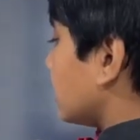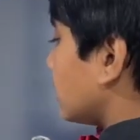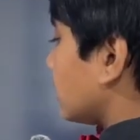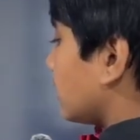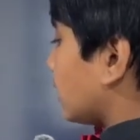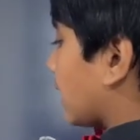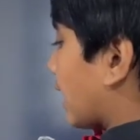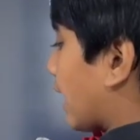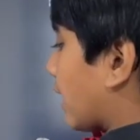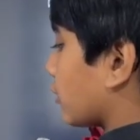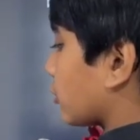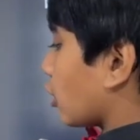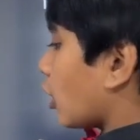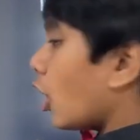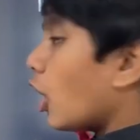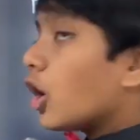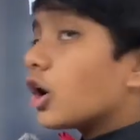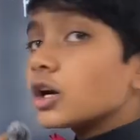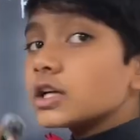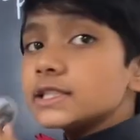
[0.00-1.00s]
our
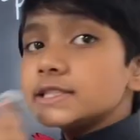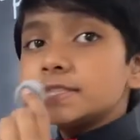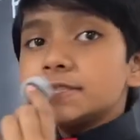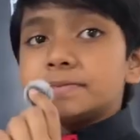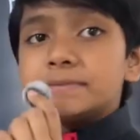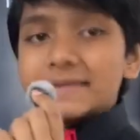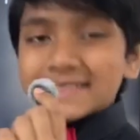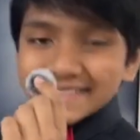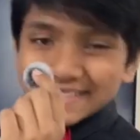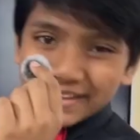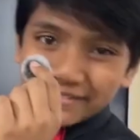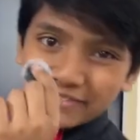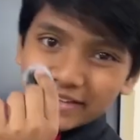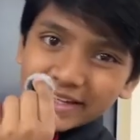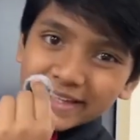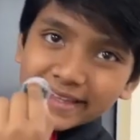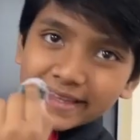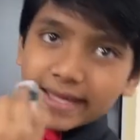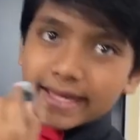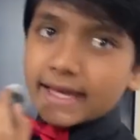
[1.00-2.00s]
r
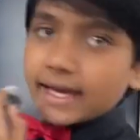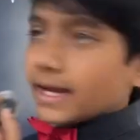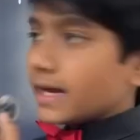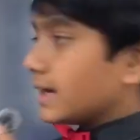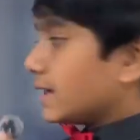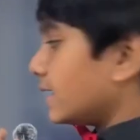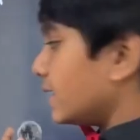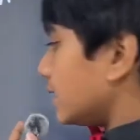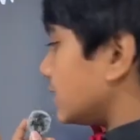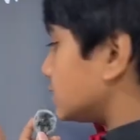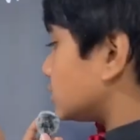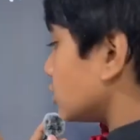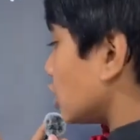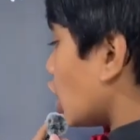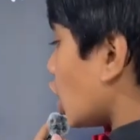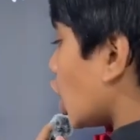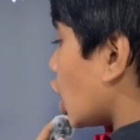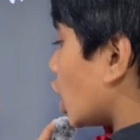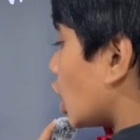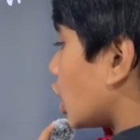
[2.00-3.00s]
specifically is
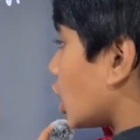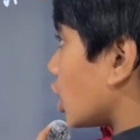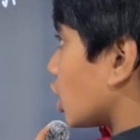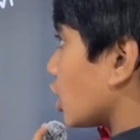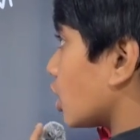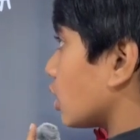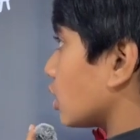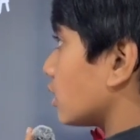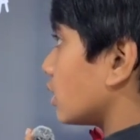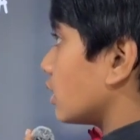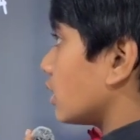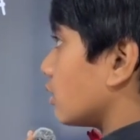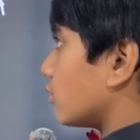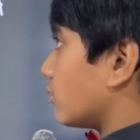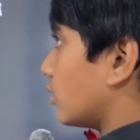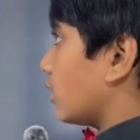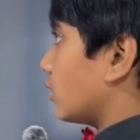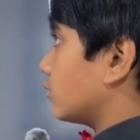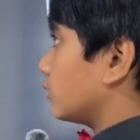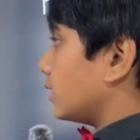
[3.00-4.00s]
r,
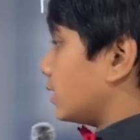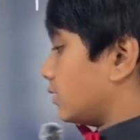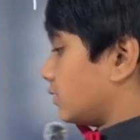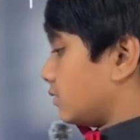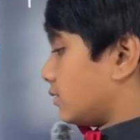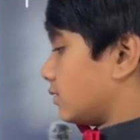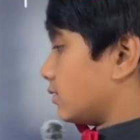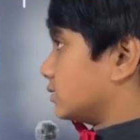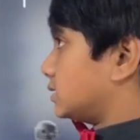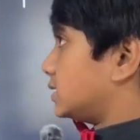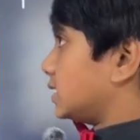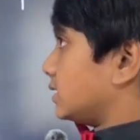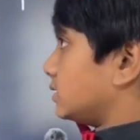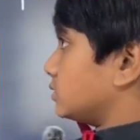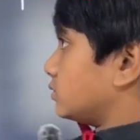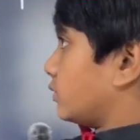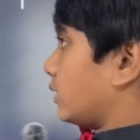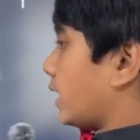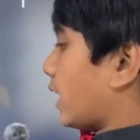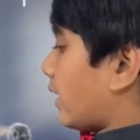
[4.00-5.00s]
well,
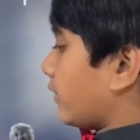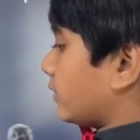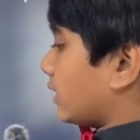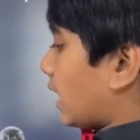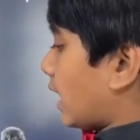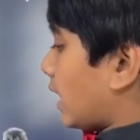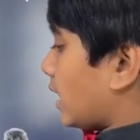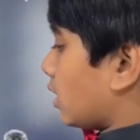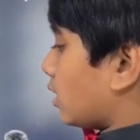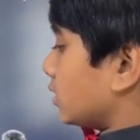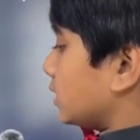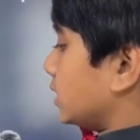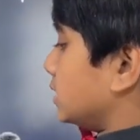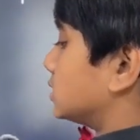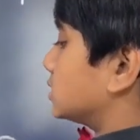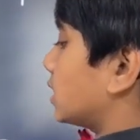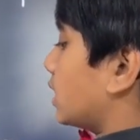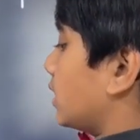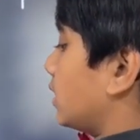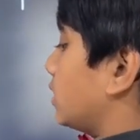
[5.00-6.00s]
since we have the a on this
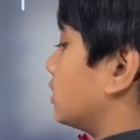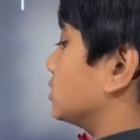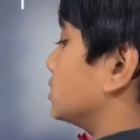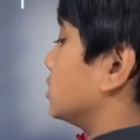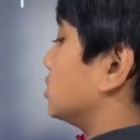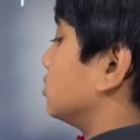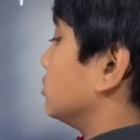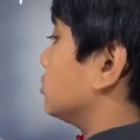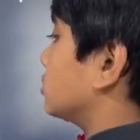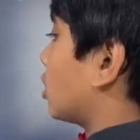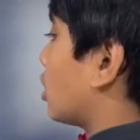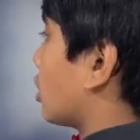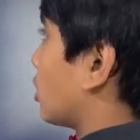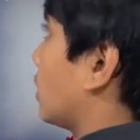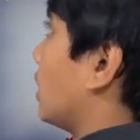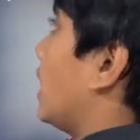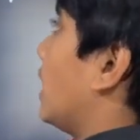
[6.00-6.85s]
side, I'll just use ra.